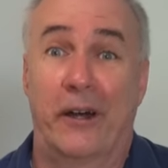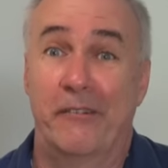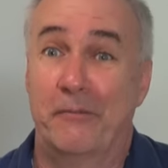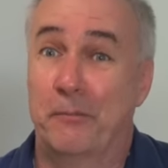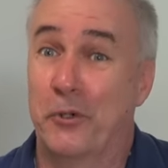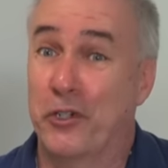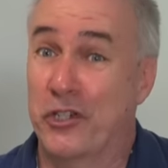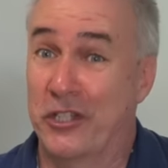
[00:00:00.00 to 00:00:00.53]

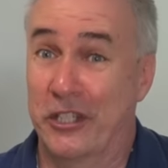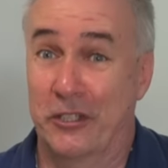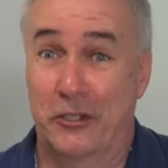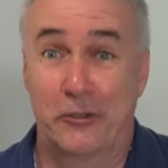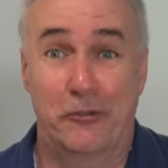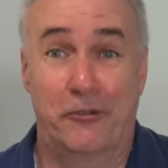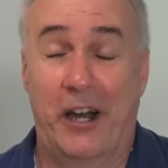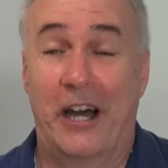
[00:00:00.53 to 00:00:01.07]
I've pushed it
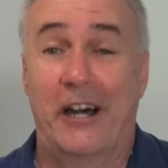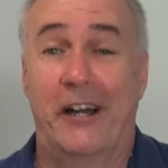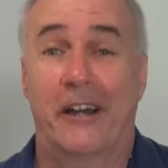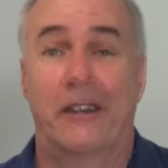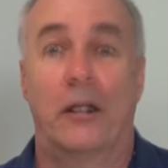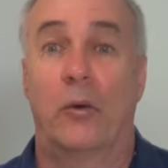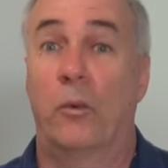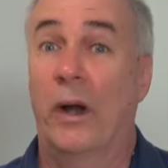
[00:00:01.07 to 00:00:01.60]
too
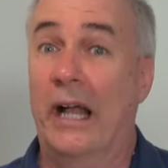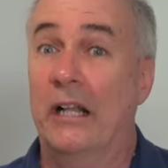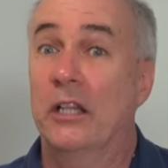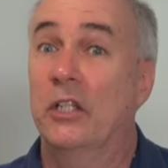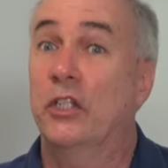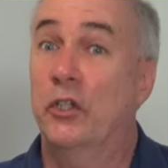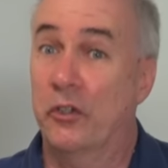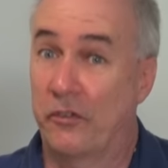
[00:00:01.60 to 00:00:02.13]
far.
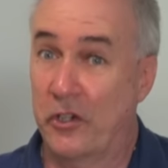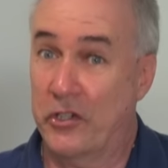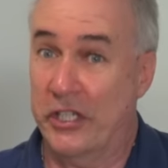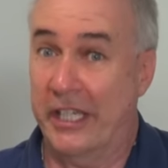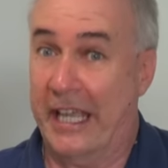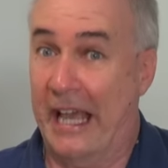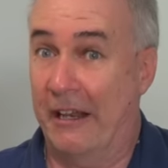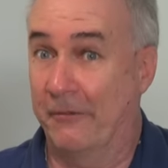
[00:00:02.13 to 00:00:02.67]
Well, University
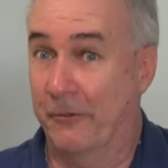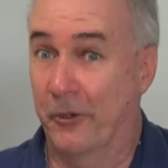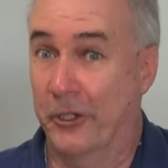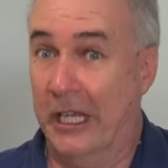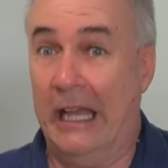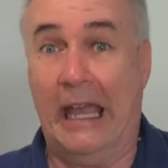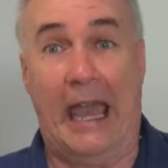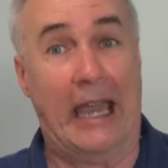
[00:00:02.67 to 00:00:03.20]
of
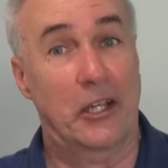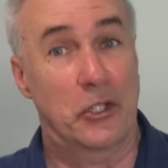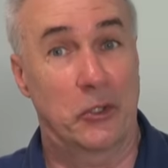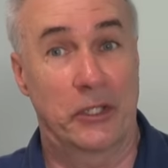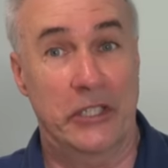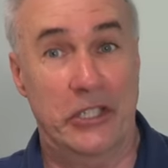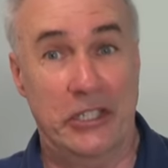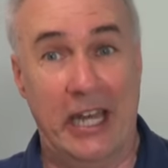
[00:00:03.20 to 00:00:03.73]
California
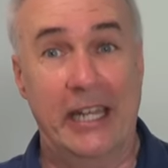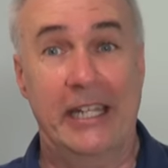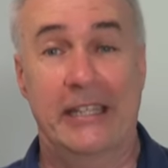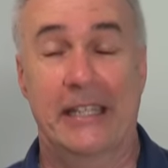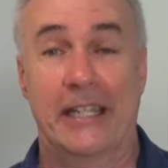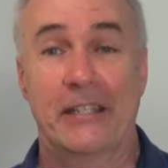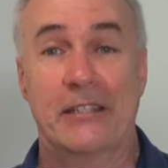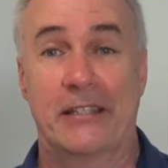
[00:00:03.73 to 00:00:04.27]
actually studied
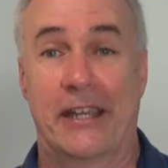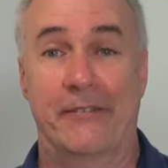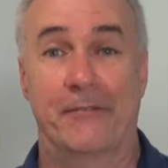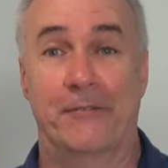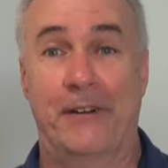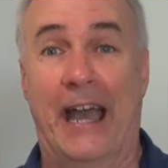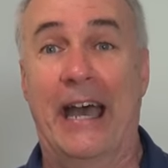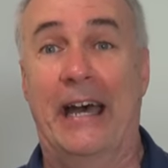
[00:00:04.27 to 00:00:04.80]
this and
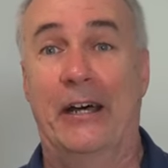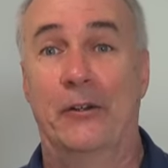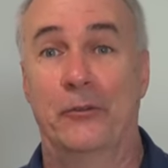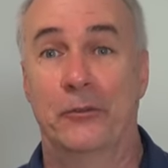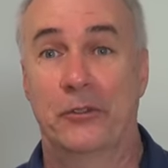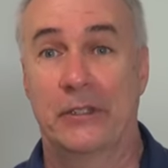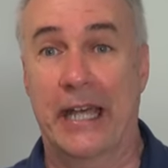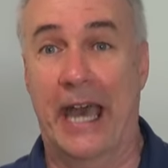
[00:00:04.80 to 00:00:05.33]

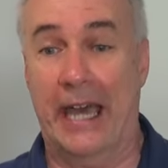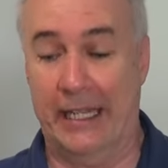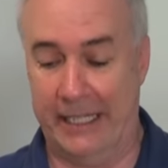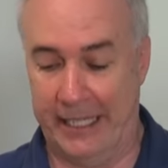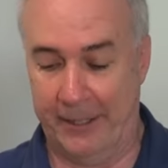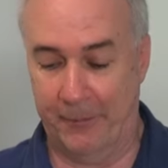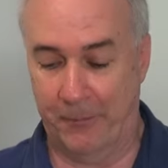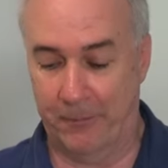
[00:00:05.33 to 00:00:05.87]
found that
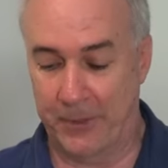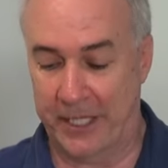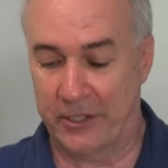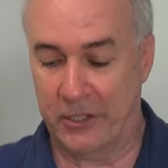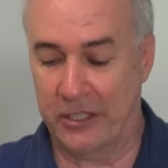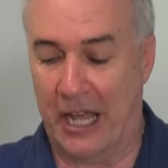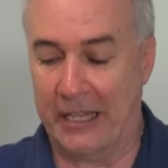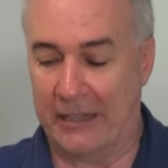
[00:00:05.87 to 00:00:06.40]
it,
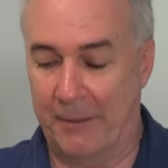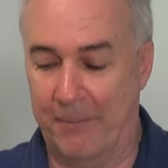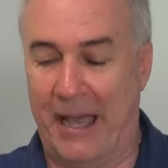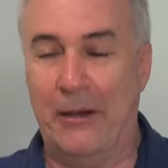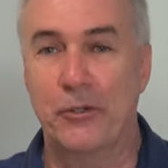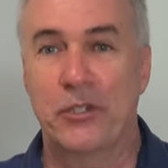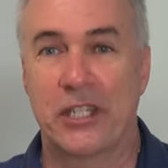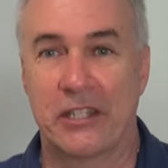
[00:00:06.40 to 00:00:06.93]
it's not the
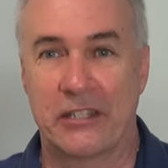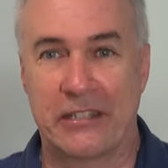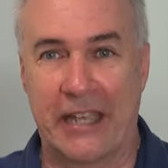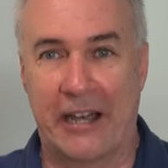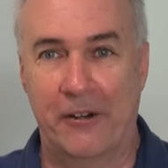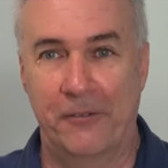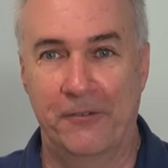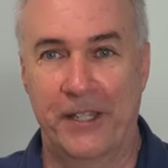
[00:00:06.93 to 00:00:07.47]
mouse
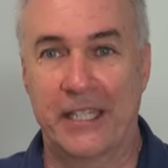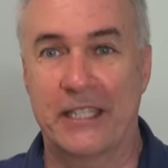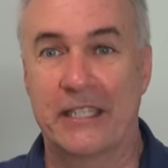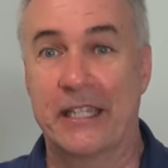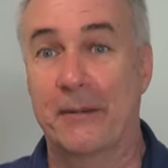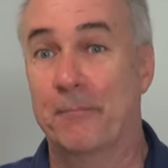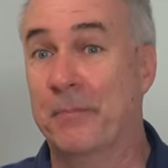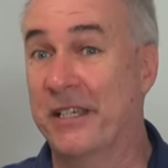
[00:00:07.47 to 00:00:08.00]
itself, it's
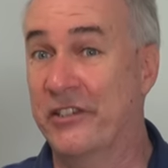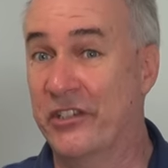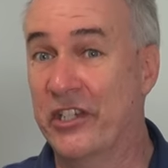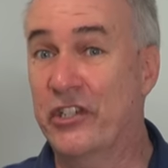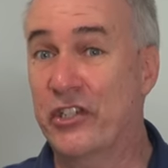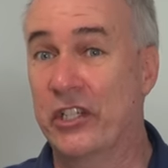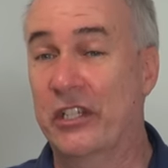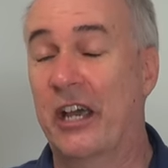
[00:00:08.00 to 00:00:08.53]
the
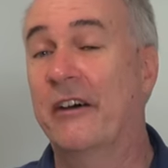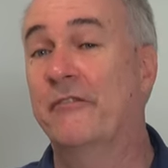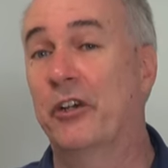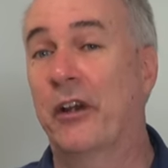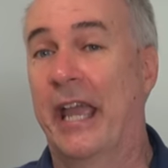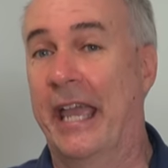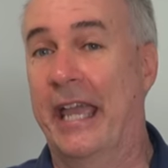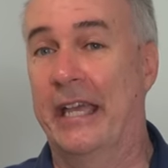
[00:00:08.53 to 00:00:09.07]
position of
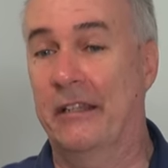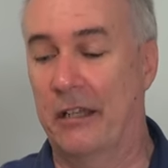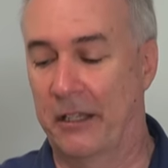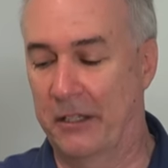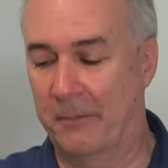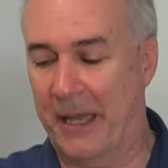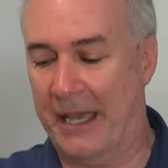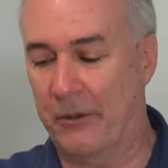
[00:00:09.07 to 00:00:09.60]
your hand on
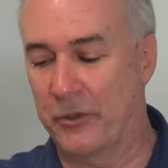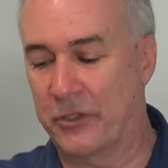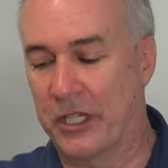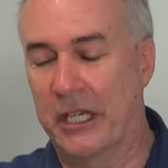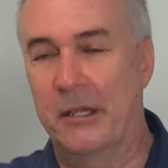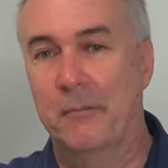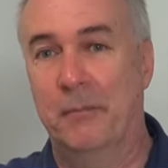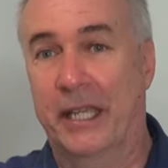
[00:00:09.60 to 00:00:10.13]
the mouse.
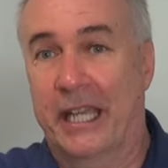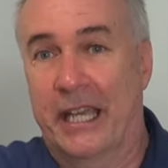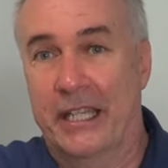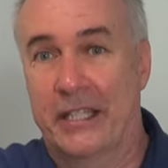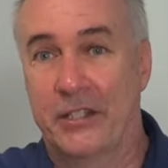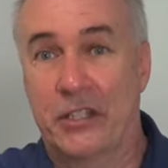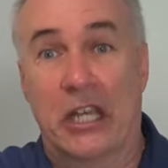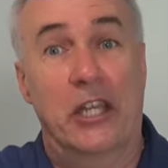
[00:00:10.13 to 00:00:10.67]

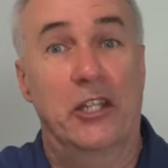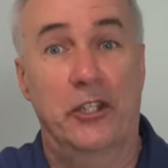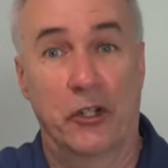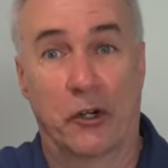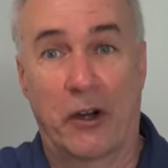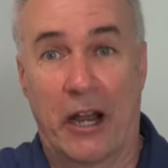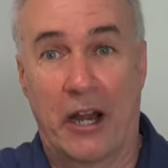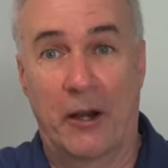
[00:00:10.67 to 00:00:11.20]
Because
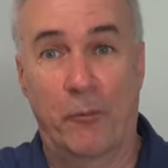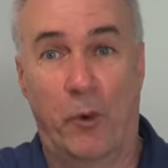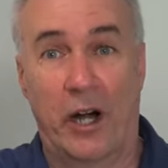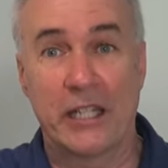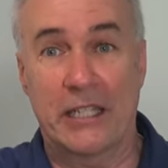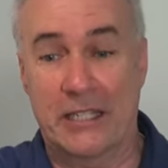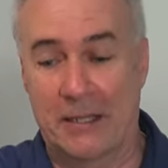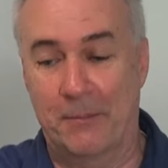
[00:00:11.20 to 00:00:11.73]
your arm
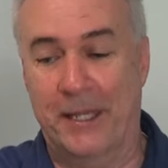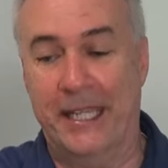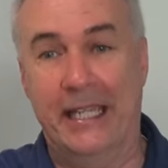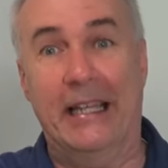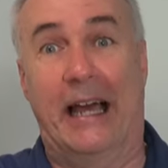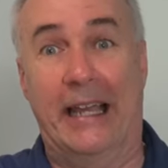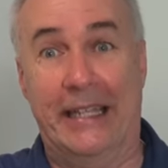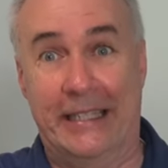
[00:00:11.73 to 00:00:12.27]
wants to be
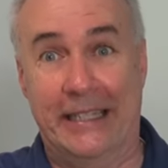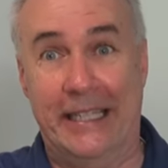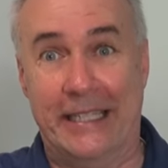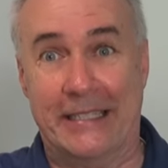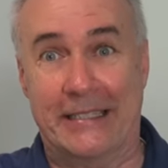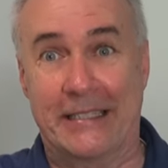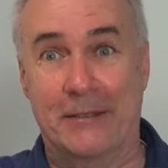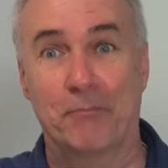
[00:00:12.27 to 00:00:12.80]
like
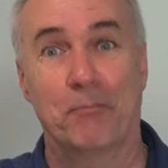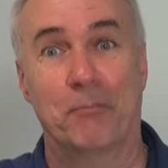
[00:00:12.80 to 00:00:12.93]
this.